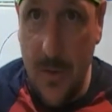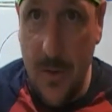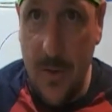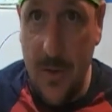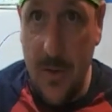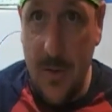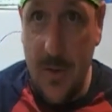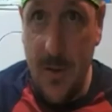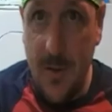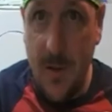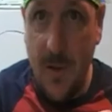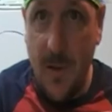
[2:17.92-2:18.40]

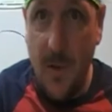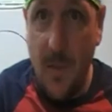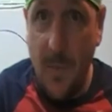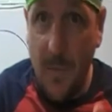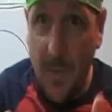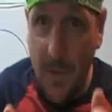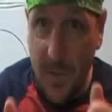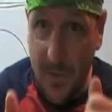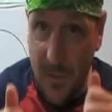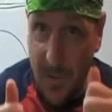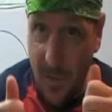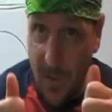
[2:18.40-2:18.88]
knuckles
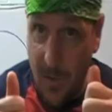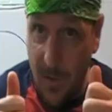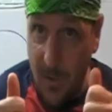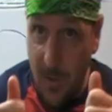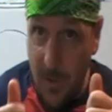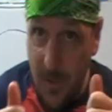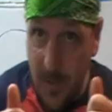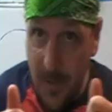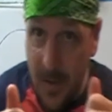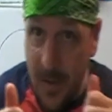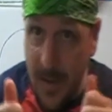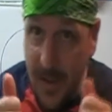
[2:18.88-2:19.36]
because the
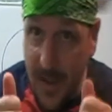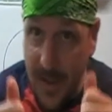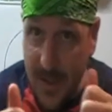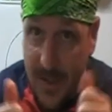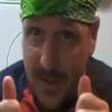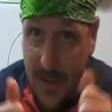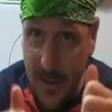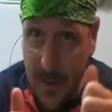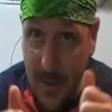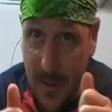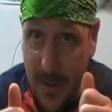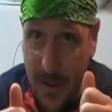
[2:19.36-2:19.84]
thumb gets
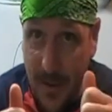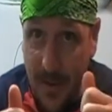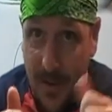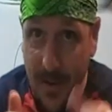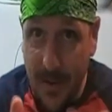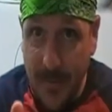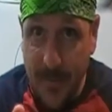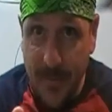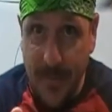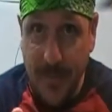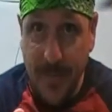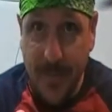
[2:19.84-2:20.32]
in the way.
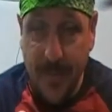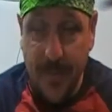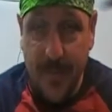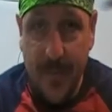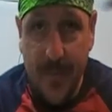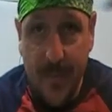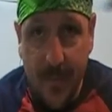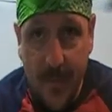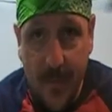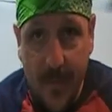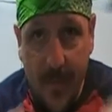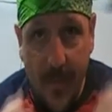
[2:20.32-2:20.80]

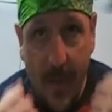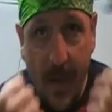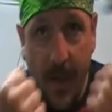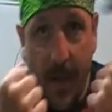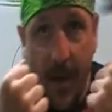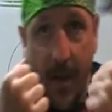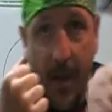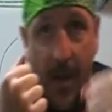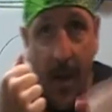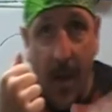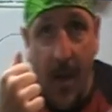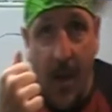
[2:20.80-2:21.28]

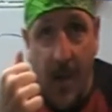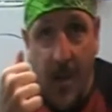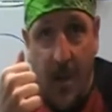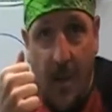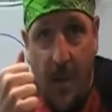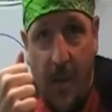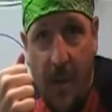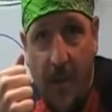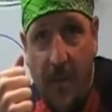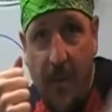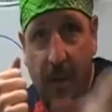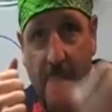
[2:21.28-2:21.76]

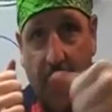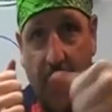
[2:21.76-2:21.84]
So even